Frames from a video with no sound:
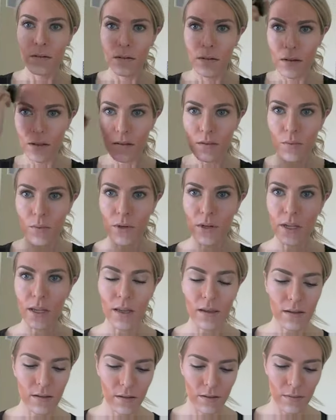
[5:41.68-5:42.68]
It's
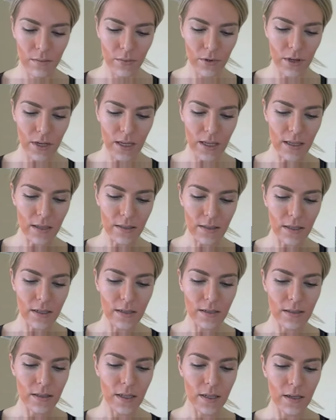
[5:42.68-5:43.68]
pretty easy
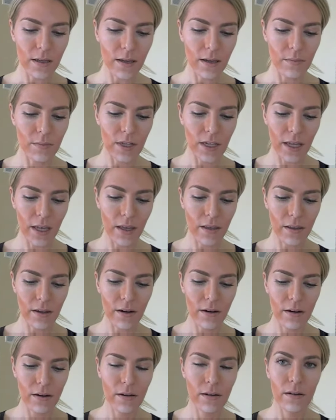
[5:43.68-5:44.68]
to see it come
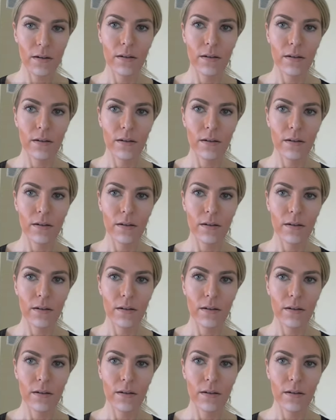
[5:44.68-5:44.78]
together.